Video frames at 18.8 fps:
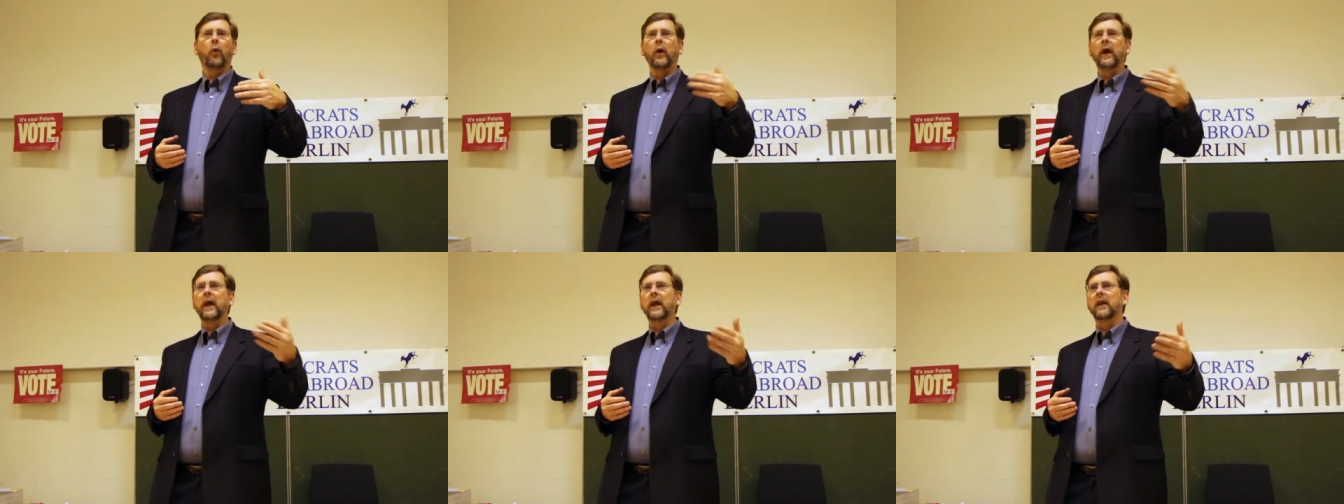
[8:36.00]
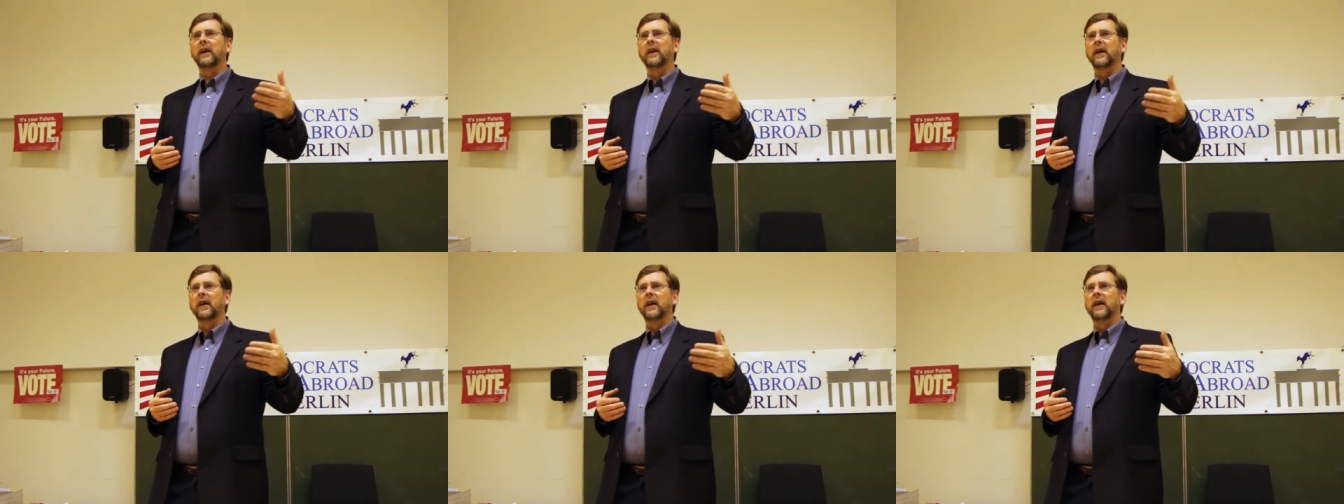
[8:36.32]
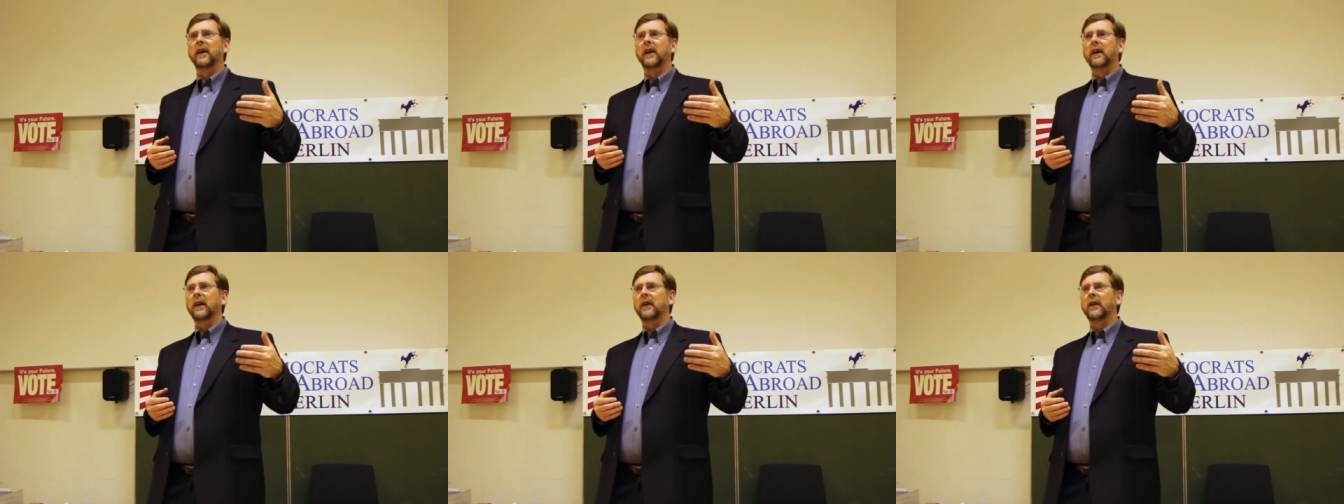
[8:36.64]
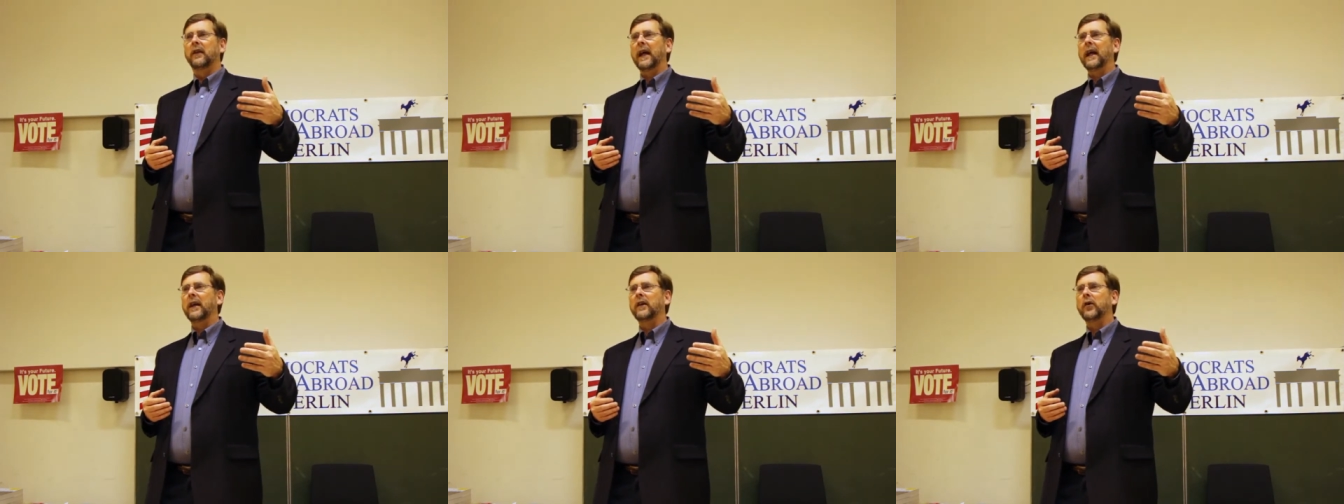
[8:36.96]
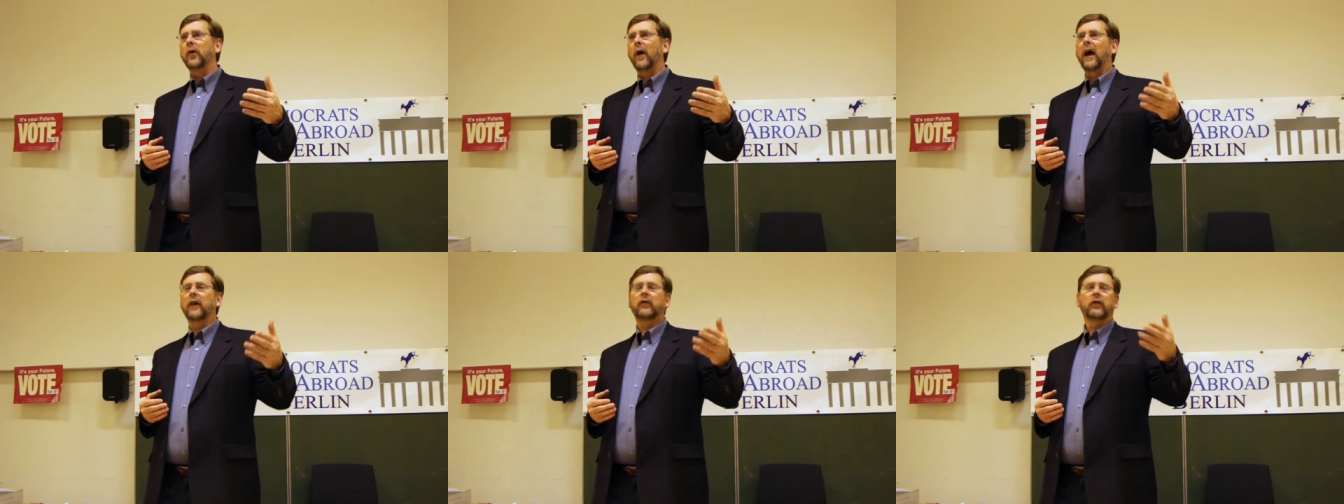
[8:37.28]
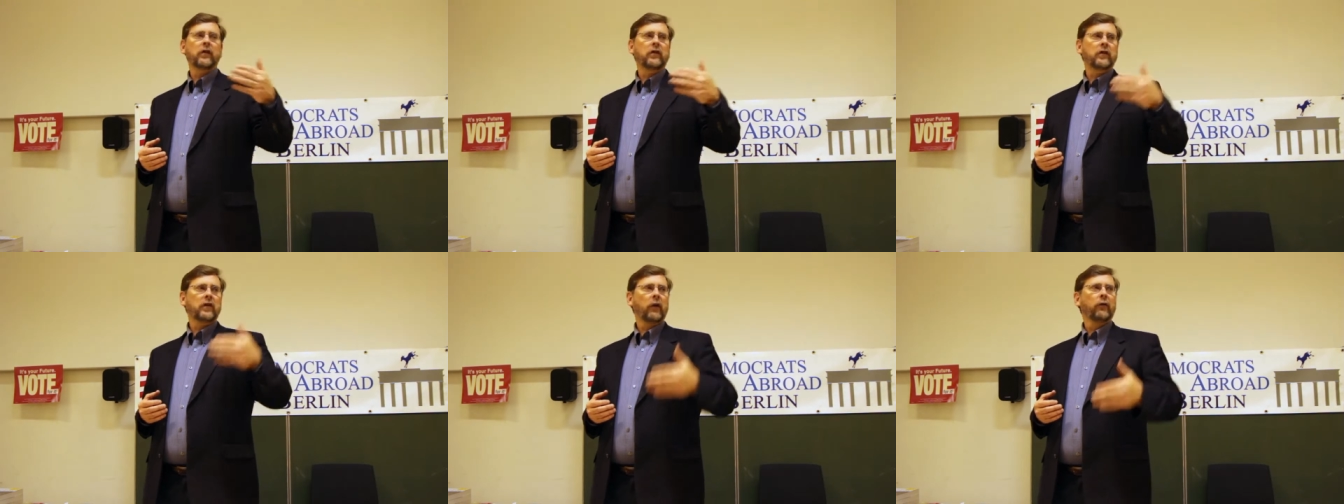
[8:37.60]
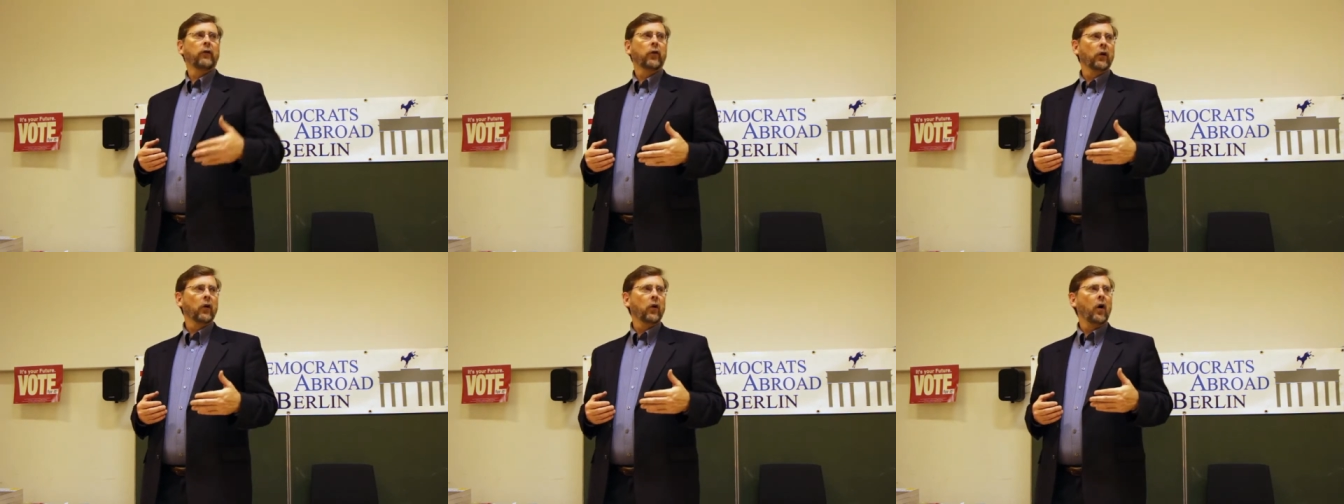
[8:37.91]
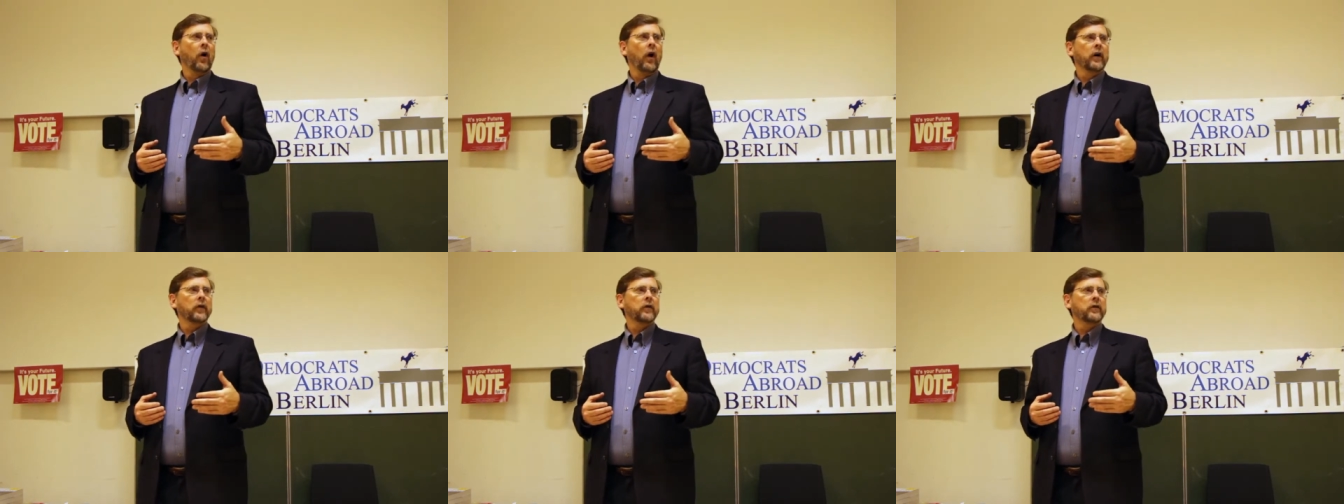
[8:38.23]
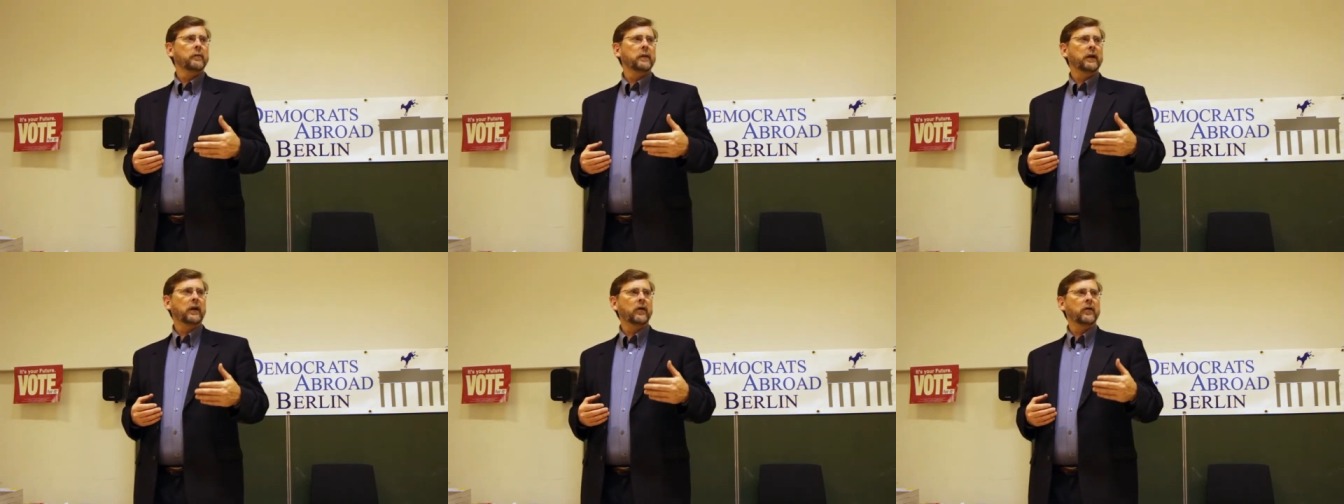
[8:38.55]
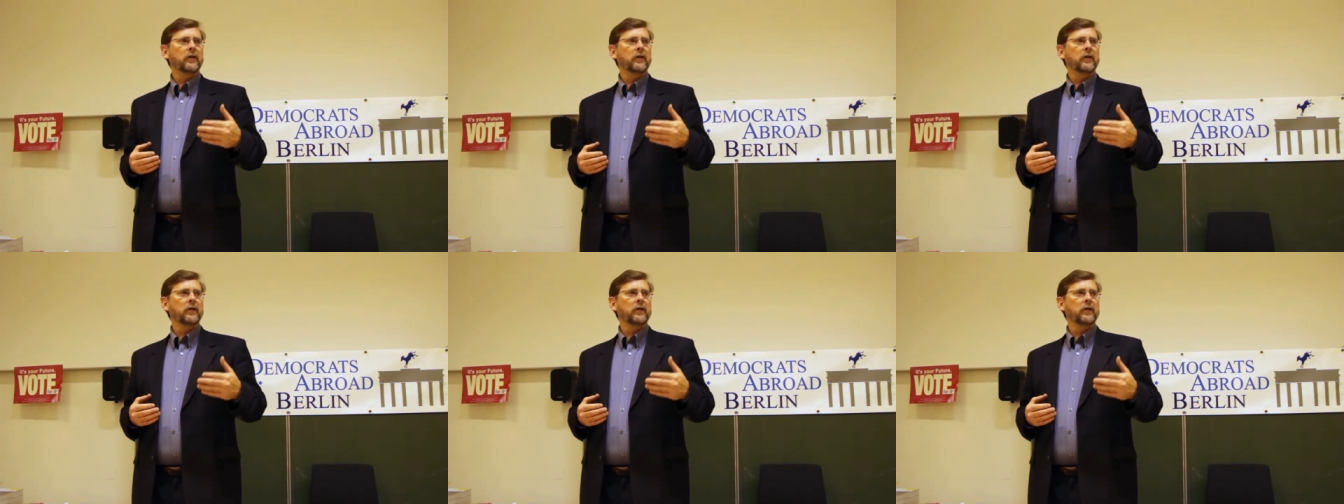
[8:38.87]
win, then you actually suffer a loss because